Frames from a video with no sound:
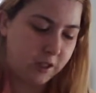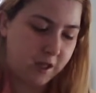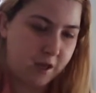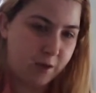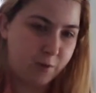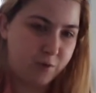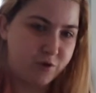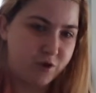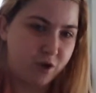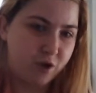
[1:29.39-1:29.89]

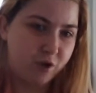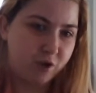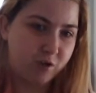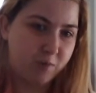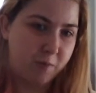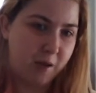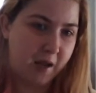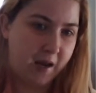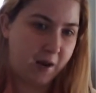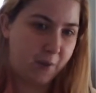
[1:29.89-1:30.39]
He was younger
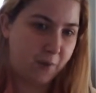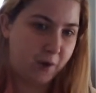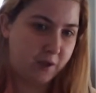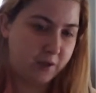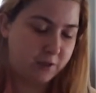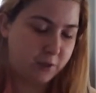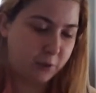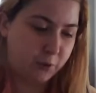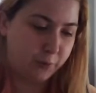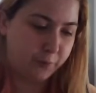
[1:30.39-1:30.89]
than me anyway,
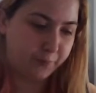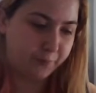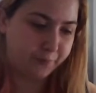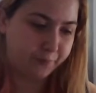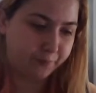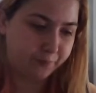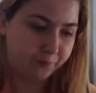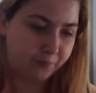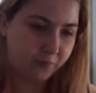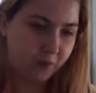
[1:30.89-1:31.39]
so I
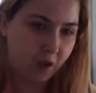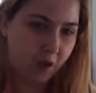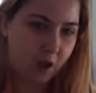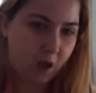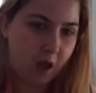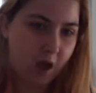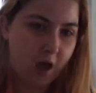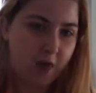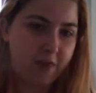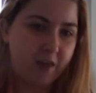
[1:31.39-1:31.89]

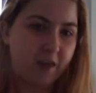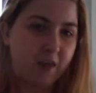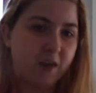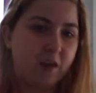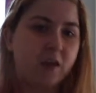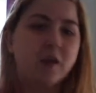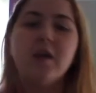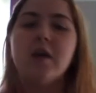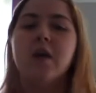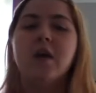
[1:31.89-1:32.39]

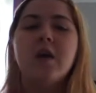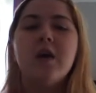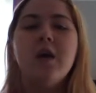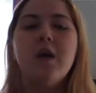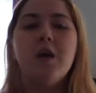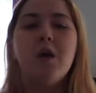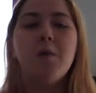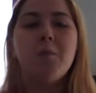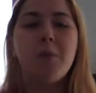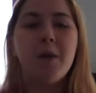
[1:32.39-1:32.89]
think
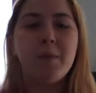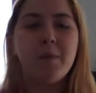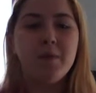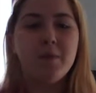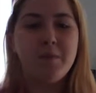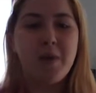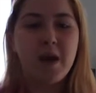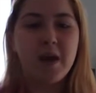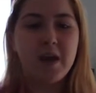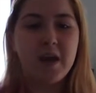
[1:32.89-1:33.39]

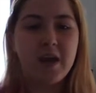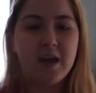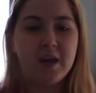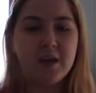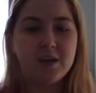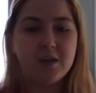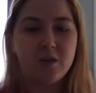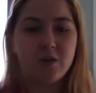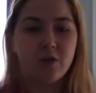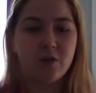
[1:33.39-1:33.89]
people my
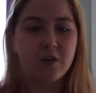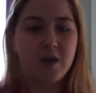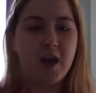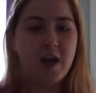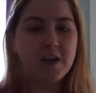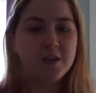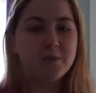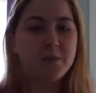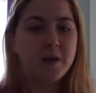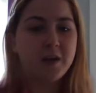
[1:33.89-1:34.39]
age, or
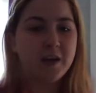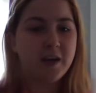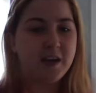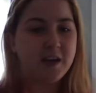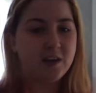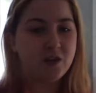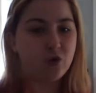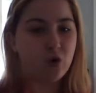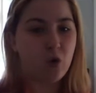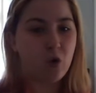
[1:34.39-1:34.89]
guys my
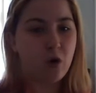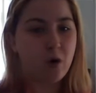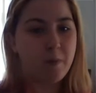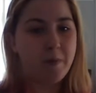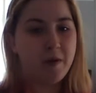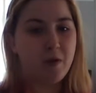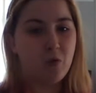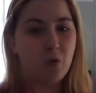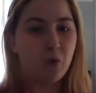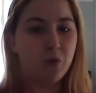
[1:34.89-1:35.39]
age or a
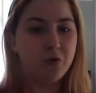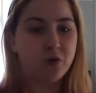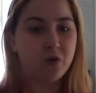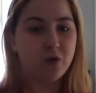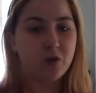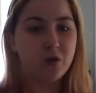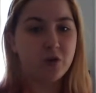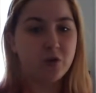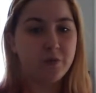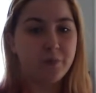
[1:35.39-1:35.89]
bit
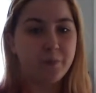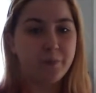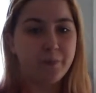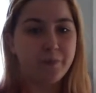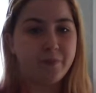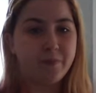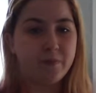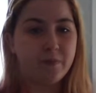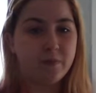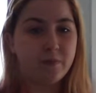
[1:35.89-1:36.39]
older,
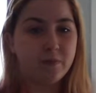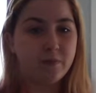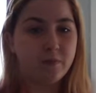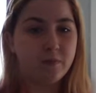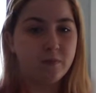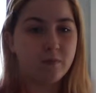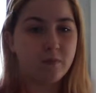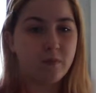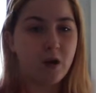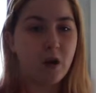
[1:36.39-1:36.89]

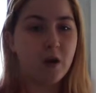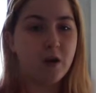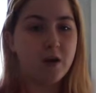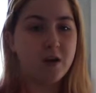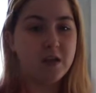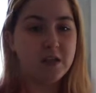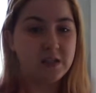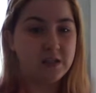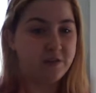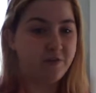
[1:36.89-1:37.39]

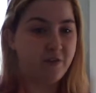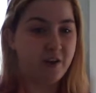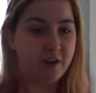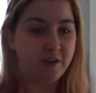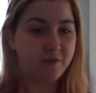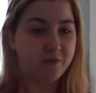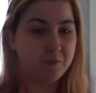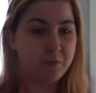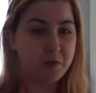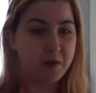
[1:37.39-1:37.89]
is
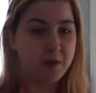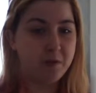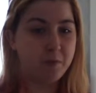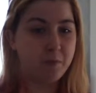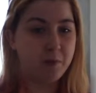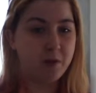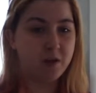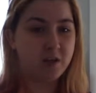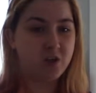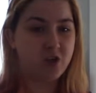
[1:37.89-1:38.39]
fine for me,
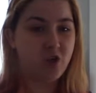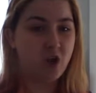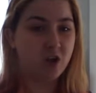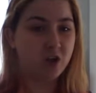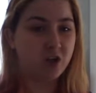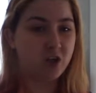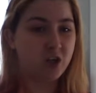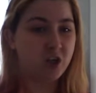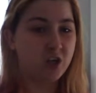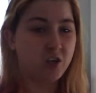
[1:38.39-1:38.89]
but
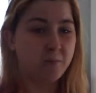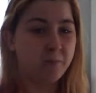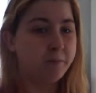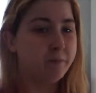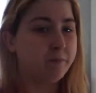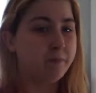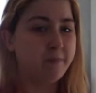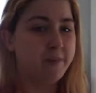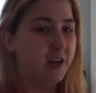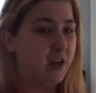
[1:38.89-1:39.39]
younger,
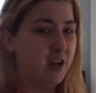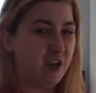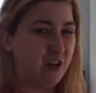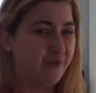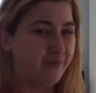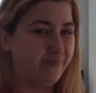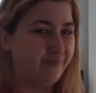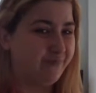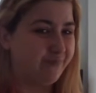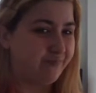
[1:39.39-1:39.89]
no,
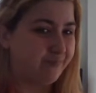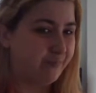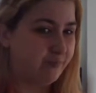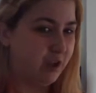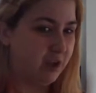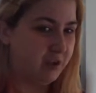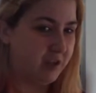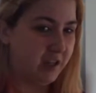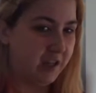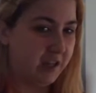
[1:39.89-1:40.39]

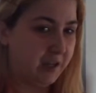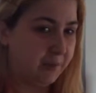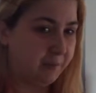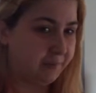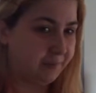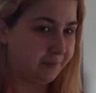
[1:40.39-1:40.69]
not really.